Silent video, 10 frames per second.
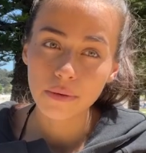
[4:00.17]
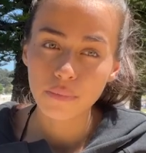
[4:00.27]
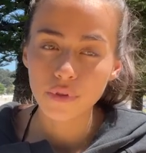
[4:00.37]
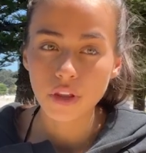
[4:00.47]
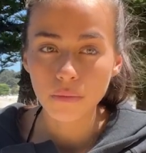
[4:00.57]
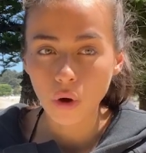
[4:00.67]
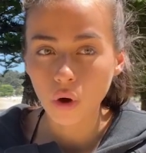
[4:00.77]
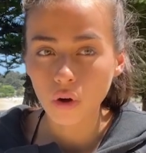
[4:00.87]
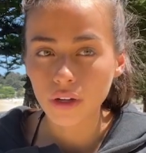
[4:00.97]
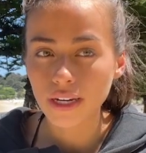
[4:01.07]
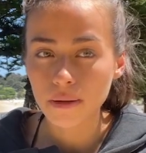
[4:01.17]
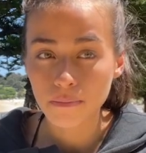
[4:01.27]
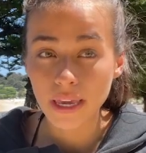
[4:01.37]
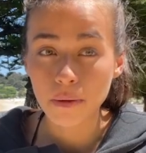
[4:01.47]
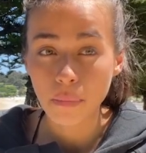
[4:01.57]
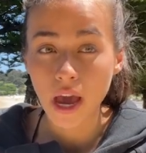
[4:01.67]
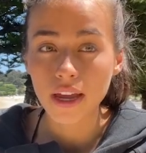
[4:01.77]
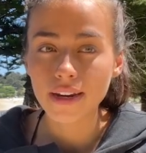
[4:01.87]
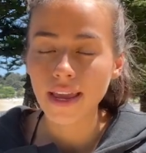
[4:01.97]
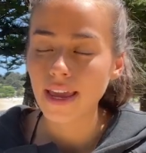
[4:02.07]
I put them all in a big
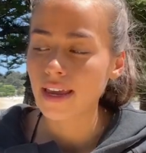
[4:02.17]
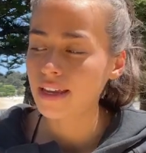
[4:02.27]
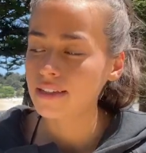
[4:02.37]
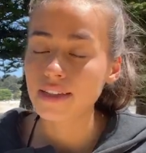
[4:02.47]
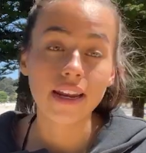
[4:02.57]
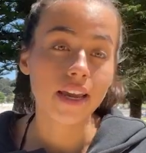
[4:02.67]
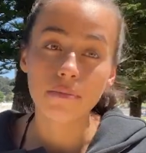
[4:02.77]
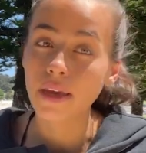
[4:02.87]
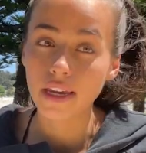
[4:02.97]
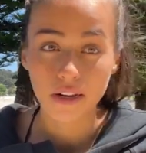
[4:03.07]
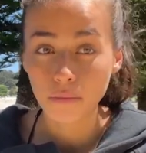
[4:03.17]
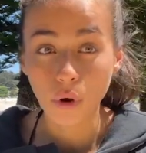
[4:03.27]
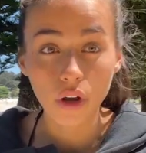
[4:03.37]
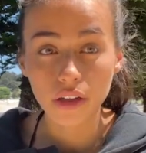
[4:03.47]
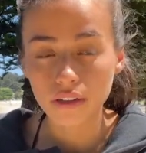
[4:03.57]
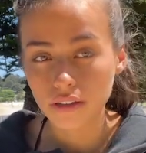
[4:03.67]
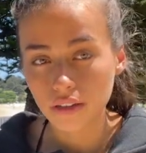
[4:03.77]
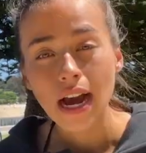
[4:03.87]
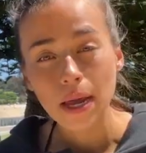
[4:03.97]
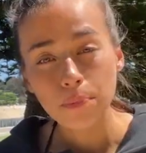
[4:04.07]
pan and then I make it boil.
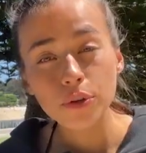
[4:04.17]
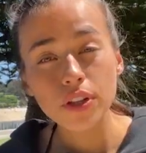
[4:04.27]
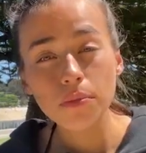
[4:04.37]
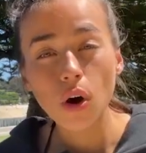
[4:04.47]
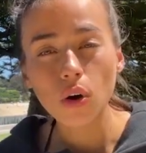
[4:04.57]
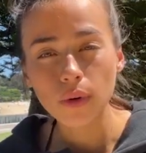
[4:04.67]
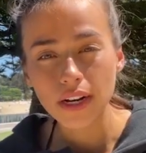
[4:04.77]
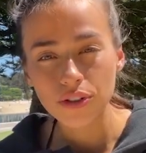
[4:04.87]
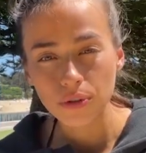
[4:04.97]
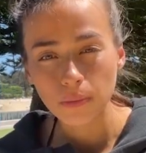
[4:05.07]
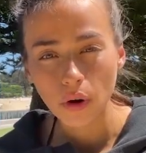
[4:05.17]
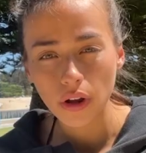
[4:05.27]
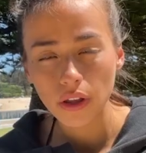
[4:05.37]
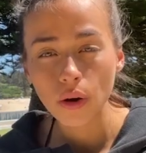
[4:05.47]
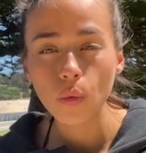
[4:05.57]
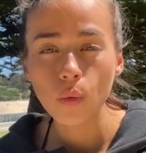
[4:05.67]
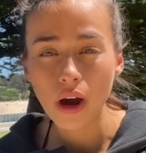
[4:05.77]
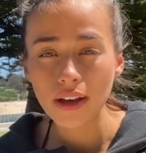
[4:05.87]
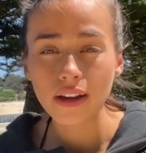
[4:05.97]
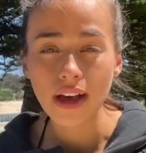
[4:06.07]
I put them all ready to boil
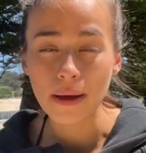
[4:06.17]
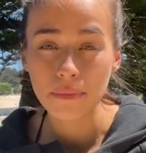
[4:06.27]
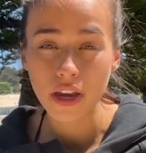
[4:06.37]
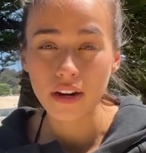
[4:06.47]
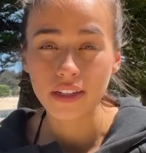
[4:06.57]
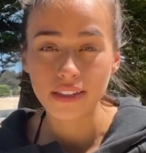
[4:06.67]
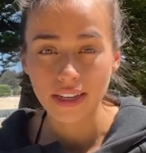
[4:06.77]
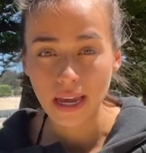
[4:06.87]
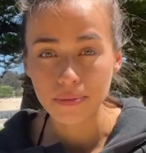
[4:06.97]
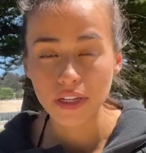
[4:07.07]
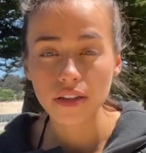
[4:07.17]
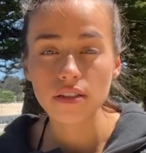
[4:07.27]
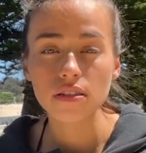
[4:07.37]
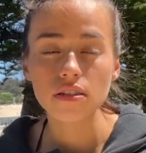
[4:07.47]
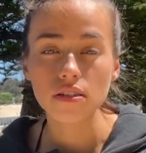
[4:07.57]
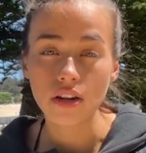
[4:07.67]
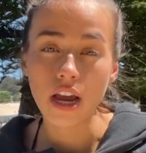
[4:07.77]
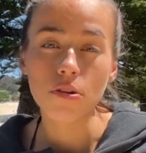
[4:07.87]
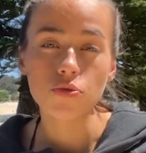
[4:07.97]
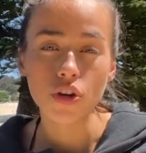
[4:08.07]
while I'm cutting the capsicums. So
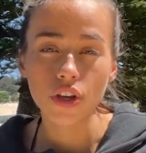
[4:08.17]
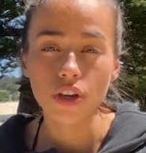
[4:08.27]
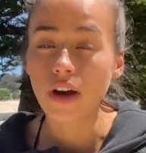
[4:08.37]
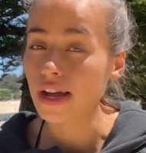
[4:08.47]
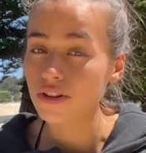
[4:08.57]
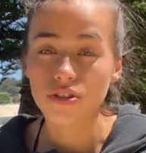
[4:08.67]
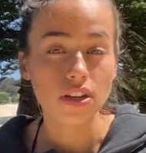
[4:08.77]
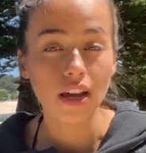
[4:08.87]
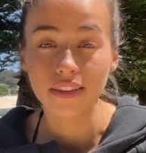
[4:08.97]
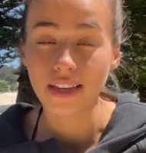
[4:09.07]
now I'm showing you, I just cut